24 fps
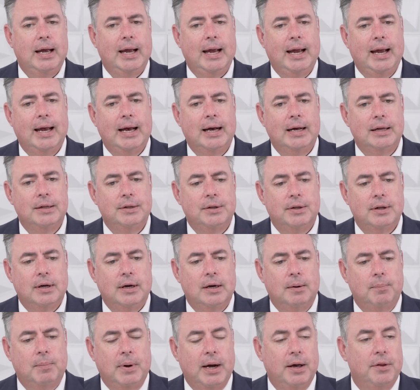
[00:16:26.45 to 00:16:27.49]
And
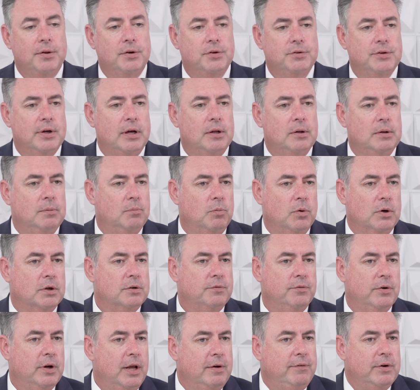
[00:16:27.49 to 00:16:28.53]
my other son works
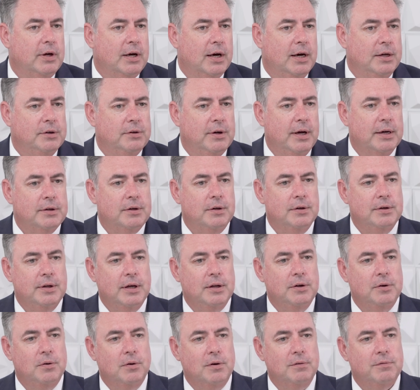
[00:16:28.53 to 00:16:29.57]
for a Navy contractor
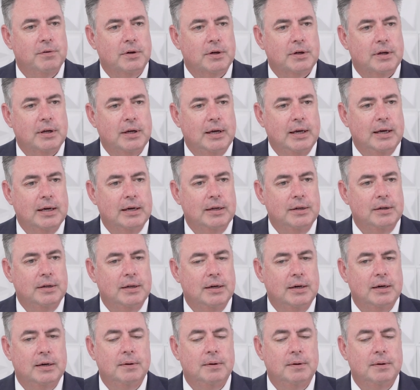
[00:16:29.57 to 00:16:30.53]
down in Norfolk. And